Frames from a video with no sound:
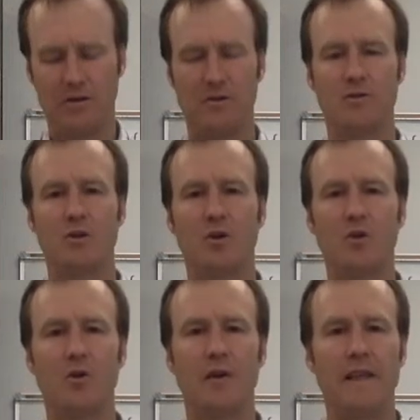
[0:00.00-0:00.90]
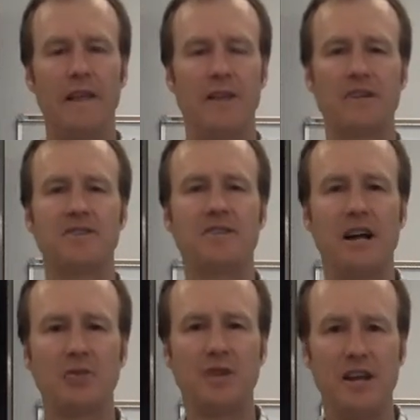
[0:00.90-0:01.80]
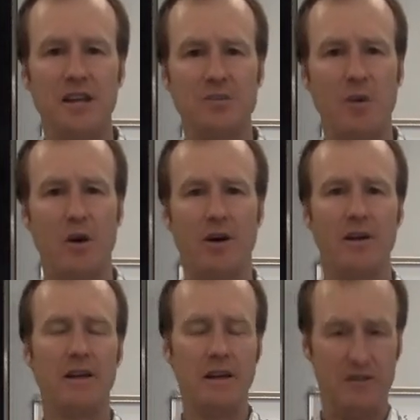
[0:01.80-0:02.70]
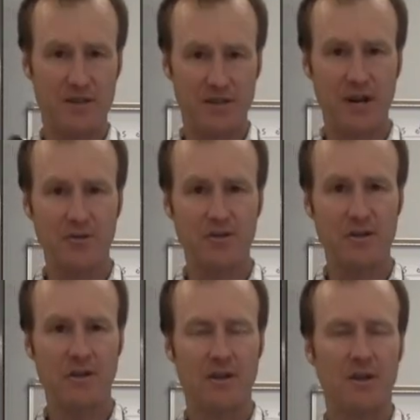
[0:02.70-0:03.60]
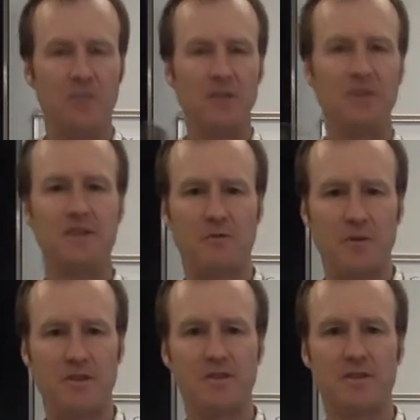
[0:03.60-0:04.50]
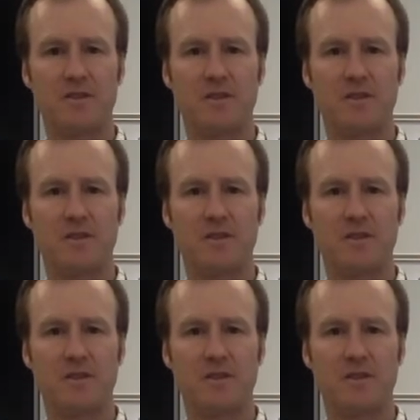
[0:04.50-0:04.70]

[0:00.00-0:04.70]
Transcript: So that's the delta H part. The delta means difference.